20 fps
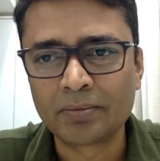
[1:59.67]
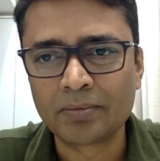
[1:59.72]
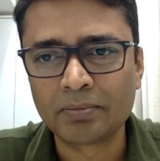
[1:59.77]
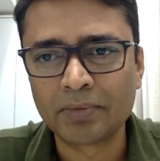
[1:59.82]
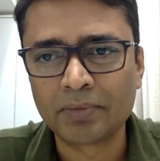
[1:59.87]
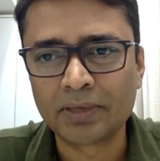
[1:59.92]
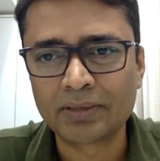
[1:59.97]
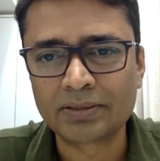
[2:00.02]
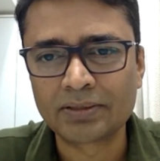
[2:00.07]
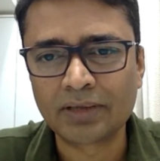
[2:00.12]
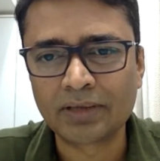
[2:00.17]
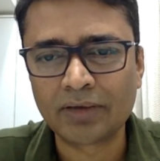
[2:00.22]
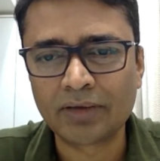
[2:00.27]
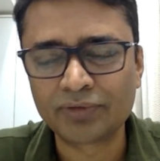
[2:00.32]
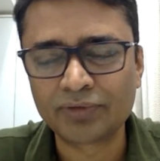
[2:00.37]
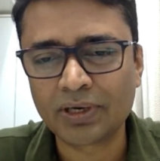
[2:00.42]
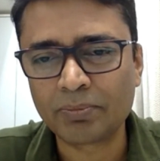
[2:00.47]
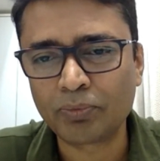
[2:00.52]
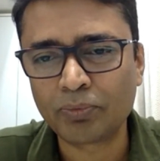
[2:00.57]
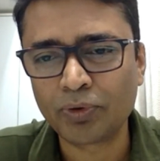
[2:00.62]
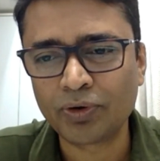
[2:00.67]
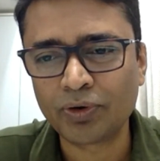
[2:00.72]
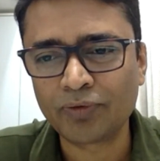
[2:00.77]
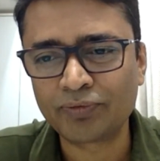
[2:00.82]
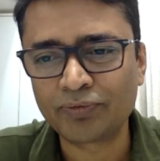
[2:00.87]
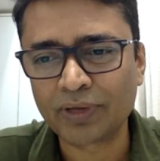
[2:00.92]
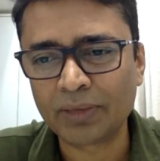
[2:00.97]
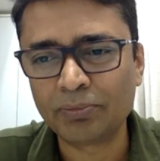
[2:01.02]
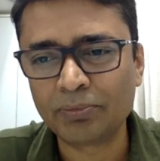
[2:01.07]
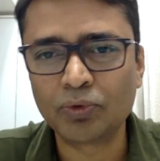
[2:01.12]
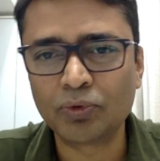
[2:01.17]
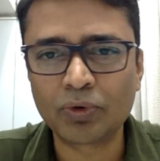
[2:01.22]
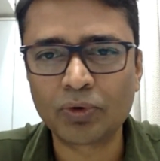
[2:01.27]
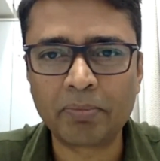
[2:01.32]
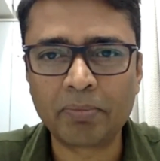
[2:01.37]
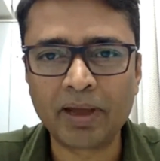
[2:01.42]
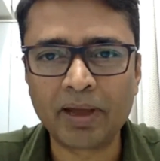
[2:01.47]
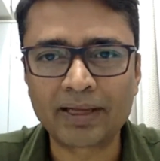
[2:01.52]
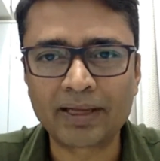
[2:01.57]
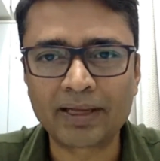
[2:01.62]
But after a point of time, you look
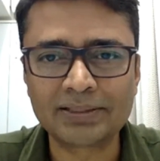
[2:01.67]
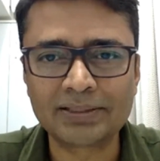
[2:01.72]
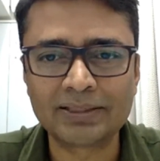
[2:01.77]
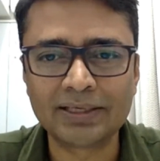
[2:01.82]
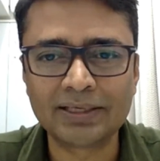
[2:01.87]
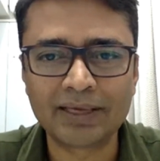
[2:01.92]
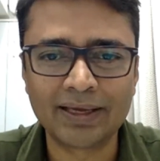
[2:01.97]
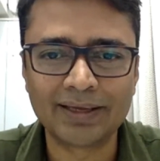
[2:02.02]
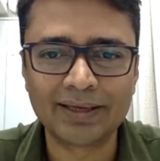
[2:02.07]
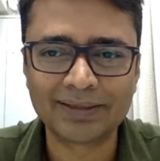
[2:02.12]
back and see, hey,